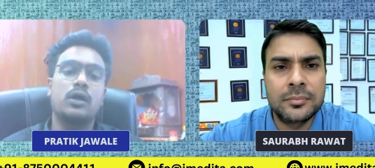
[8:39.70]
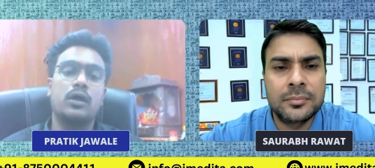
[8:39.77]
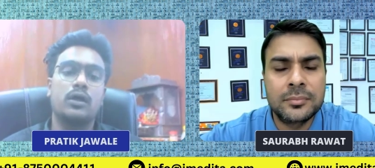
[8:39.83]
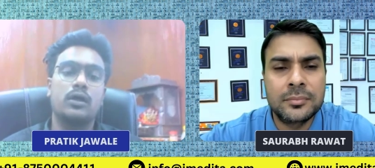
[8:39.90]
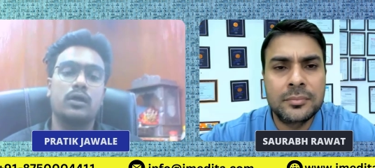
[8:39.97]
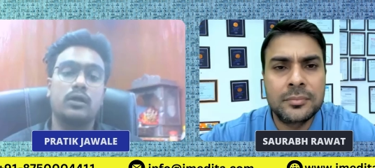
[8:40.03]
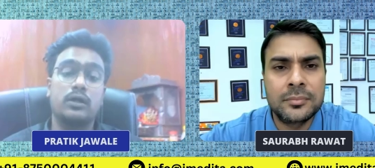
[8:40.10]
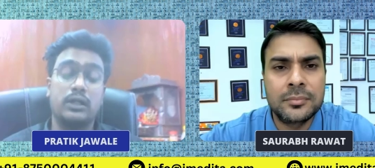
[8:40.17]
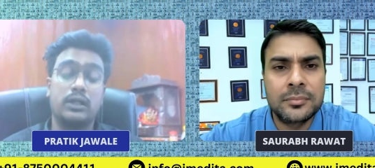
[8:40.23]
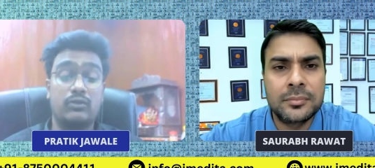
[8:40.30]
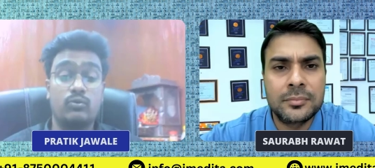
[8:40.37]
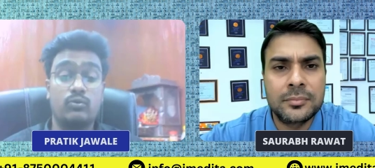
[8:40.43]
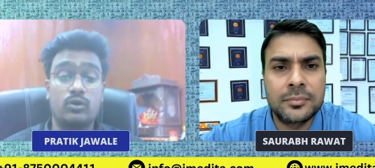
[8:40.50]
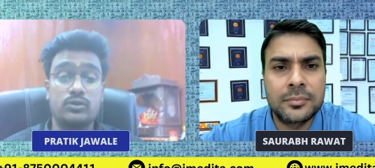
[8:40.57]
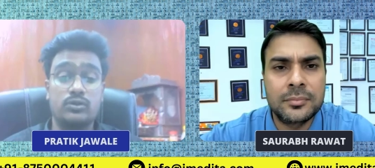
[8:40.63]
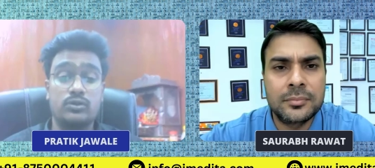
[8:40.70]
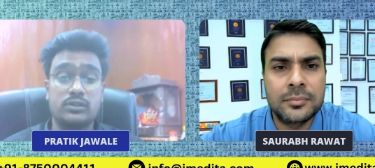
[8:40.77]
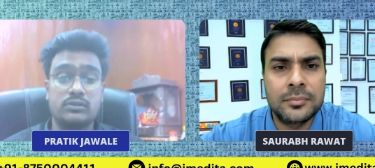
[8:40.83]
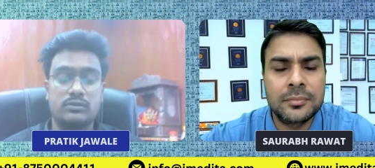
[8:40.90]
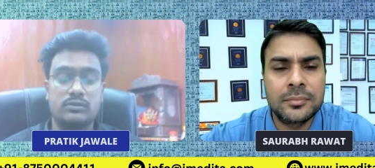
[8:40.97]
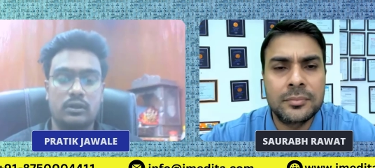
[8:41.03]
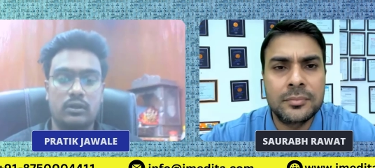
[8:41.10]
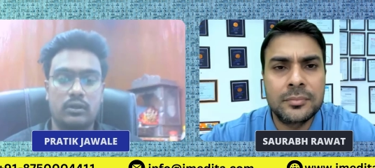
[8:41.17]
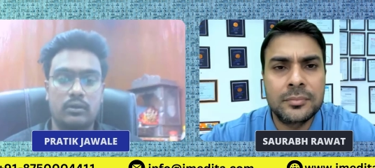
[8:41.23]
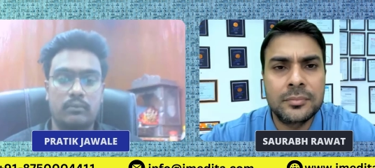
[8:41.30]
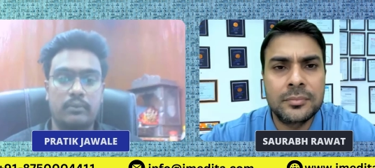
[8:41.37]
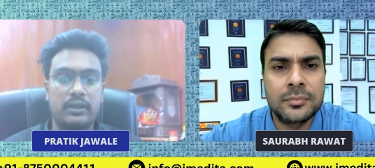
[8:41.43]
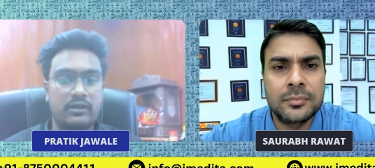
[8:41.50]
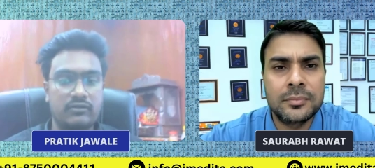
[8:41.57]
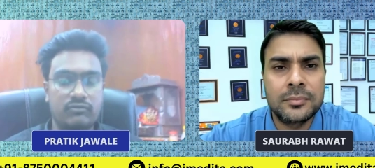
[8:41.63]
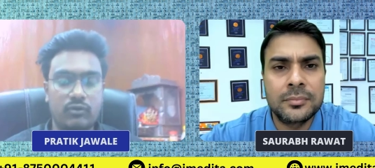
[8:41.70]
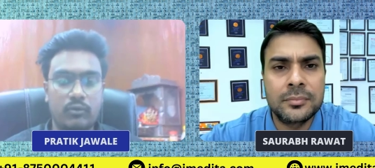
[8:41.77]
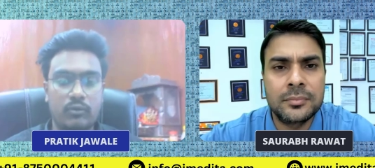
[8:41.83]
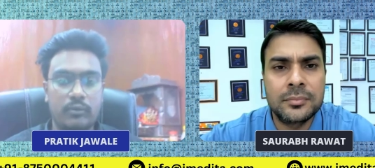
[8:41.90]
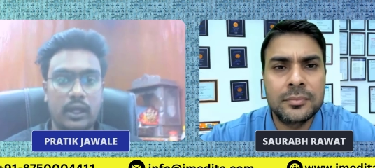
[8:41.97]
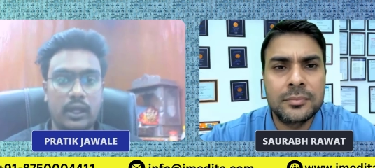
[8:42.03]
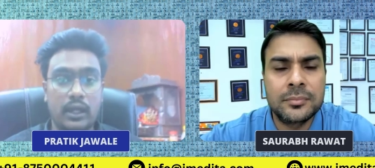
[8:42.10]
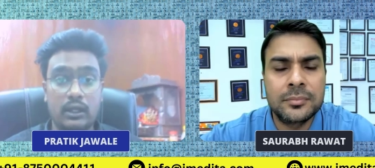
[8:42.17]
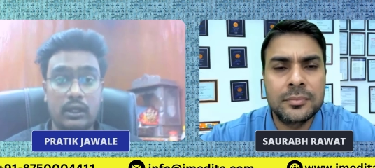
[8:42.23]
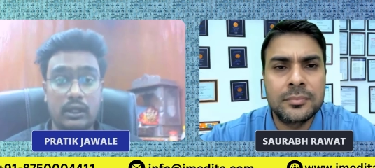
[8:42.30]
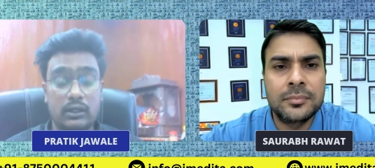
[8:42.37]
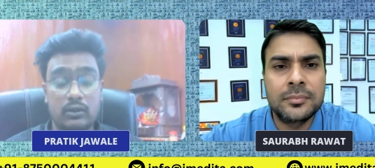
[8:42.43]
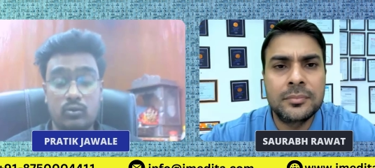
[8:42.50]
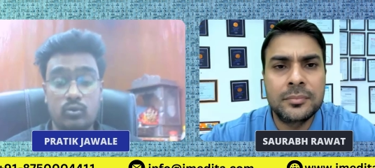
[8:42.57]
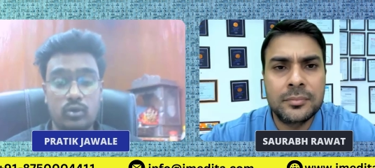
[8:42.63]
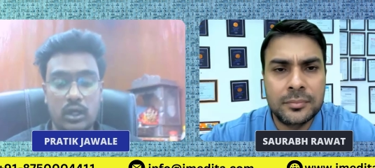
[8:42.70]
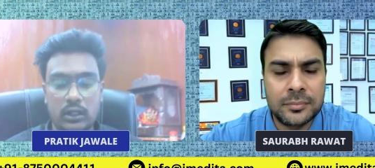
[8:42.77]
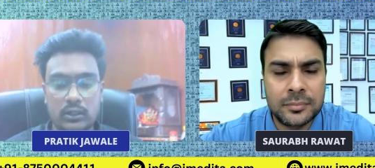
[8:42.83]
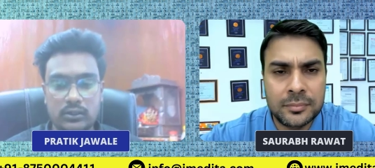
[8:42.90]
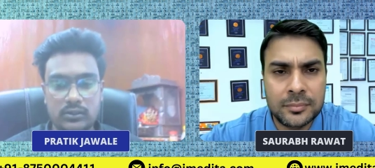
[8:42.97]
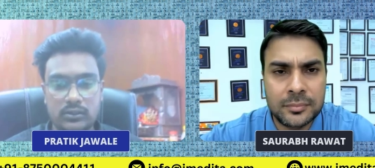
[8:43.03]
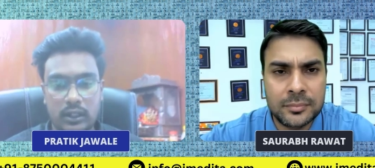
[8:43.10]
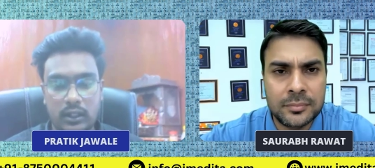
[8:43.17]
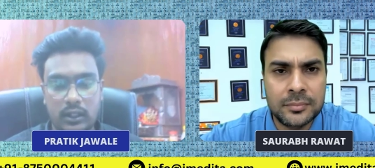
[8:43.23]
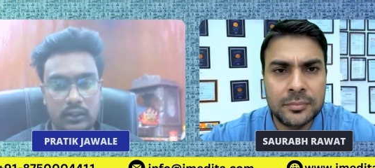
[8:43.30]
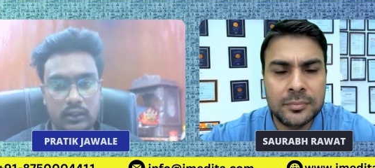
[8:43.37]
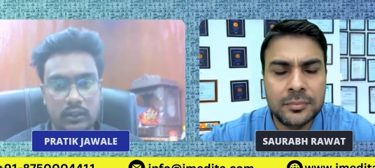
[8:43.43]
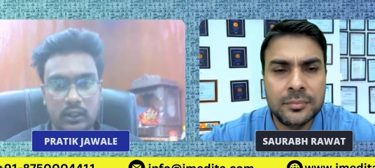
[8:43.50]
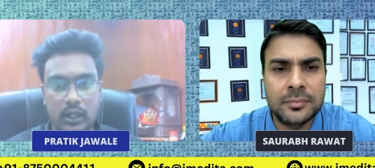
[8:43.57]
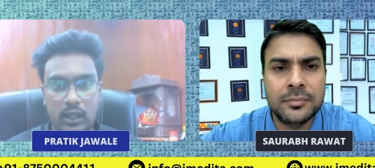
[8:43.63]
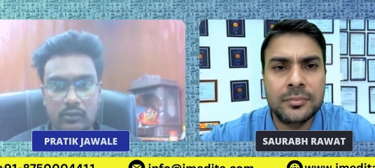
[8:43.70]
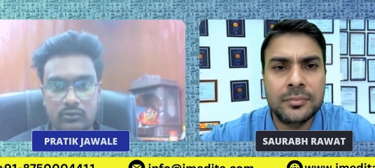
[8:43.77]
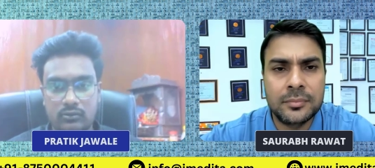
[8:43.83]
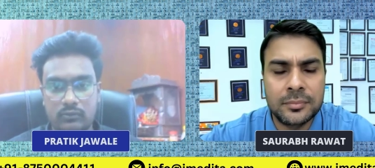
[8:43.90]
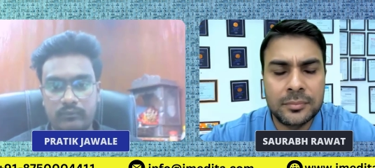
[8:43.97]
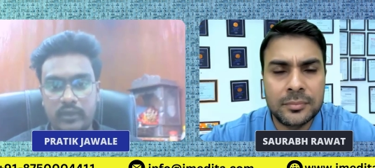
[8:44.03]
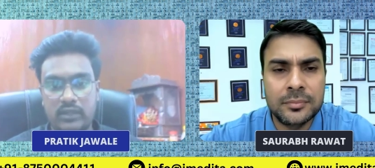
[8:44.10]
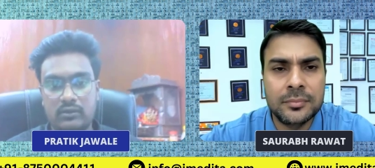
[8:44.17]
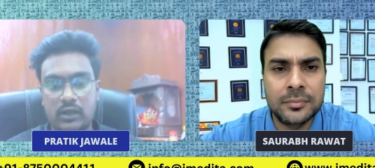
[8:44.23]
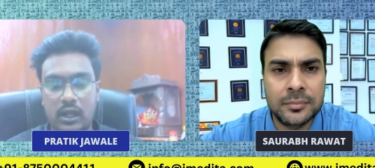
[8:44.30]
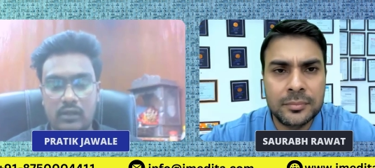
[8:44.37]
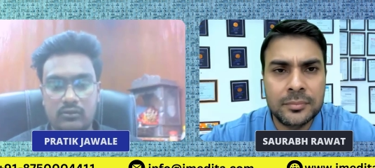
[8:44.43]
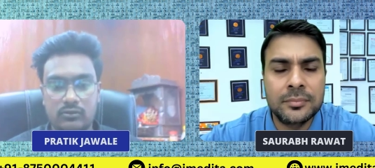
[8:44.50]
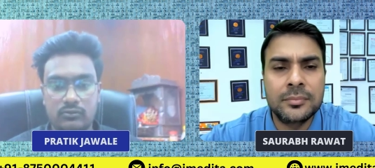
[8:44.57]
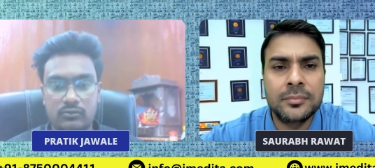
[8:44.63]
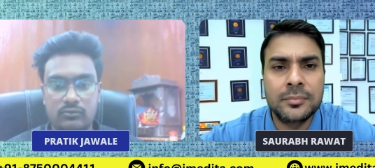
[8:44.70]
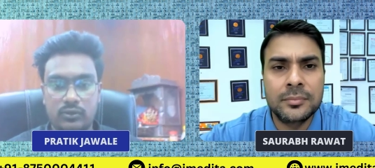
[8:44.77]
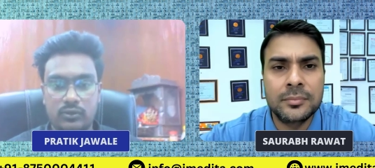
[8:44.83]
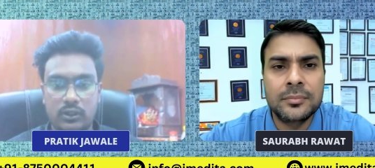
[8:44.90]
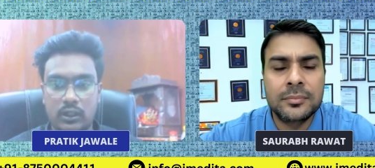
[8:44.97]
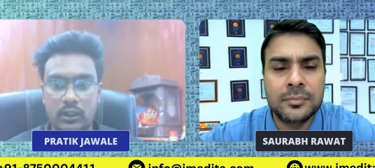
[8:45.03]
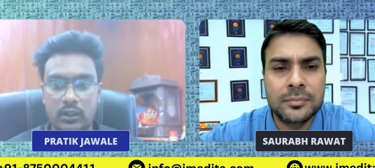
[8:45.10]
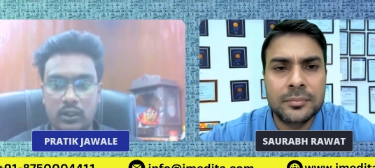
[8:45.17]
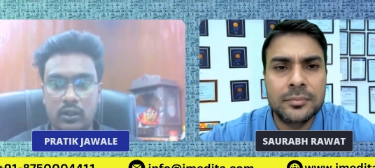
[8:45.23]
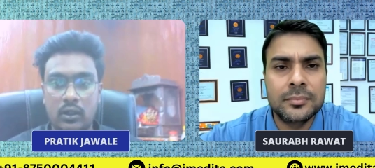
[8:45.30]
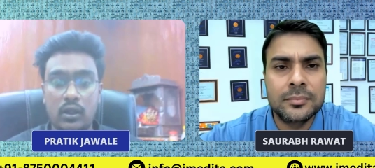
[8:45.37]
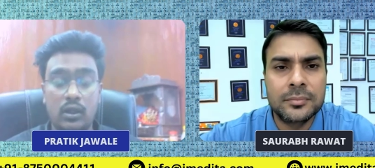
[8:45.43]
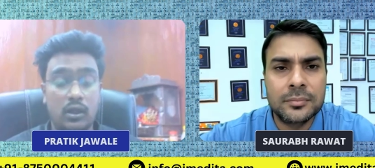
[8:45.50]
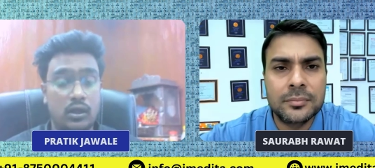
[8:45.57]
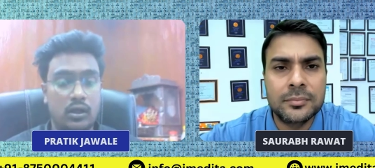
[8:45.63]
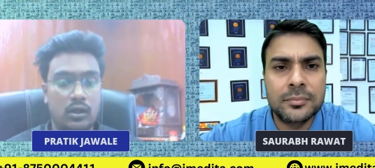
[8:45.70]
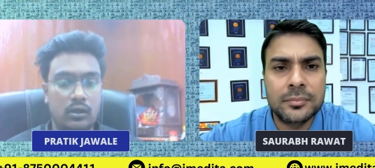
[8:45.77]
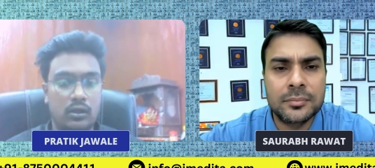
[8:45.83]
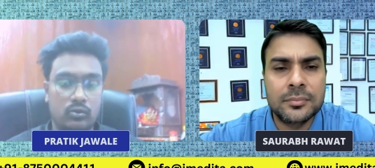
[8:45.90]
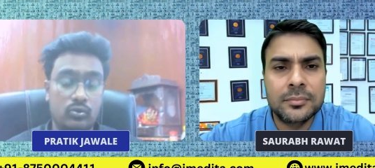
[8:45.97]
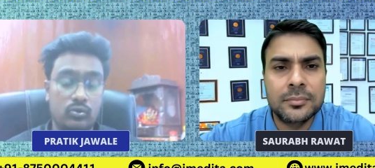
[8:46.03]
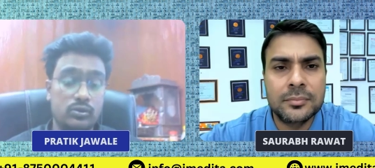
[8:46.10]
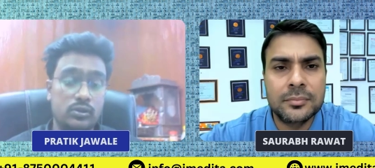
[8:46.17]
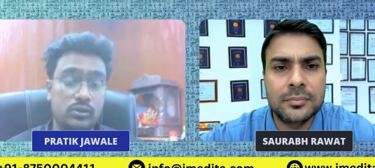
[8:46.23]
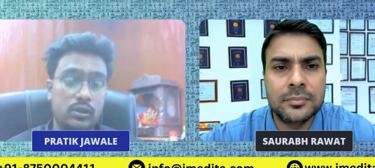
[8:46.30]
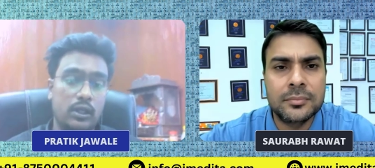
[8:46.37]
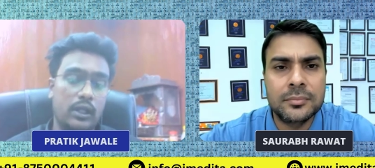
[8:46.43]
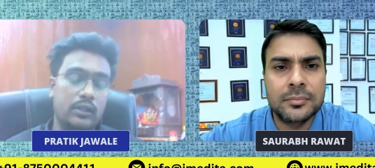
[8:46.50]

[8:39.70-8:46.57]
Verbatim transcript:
Speaker 1: Uh, it was just uh, better for me. I get the good understanding in the classroom, as classrooms were get, uh, good.